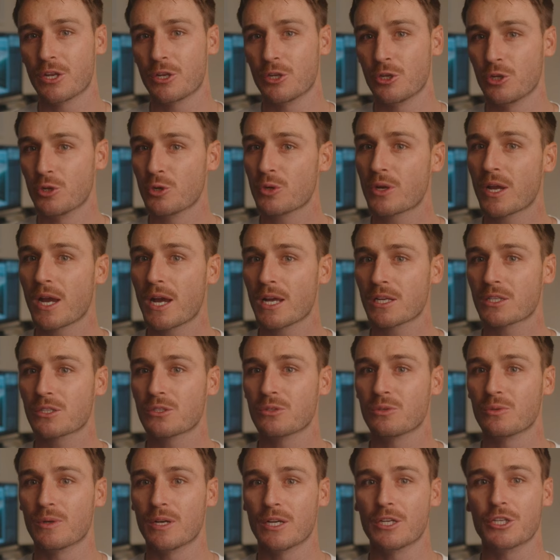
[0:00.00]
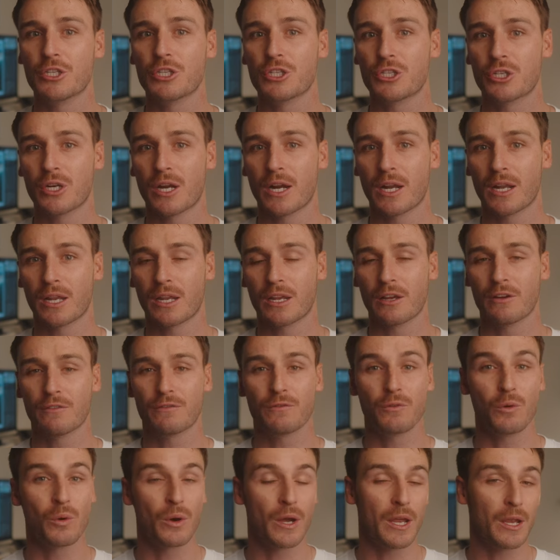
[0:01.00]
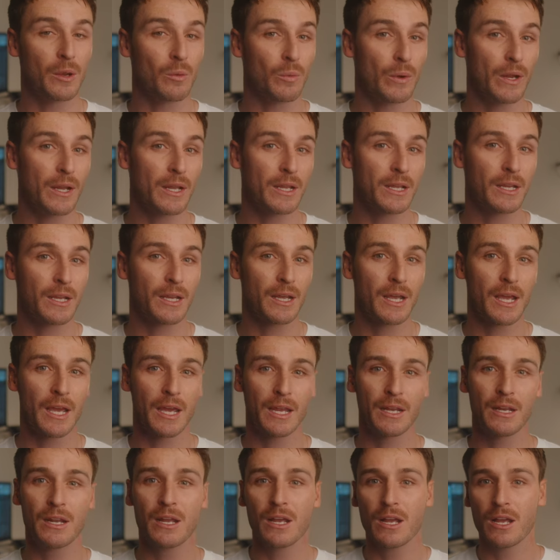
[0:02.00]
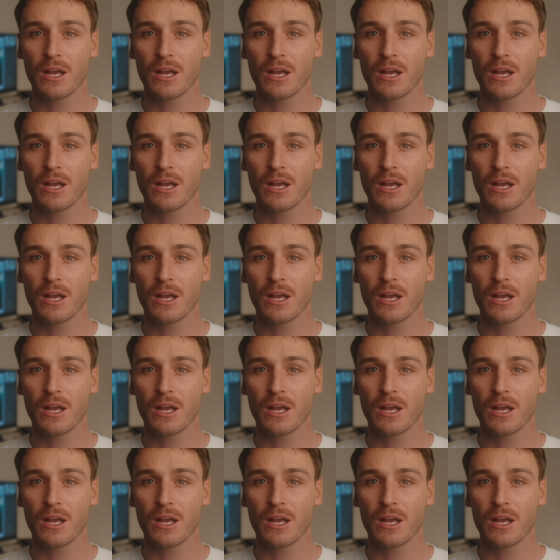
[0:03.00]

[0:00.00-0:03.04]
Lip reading: Newcastle, Australia for a wedding, and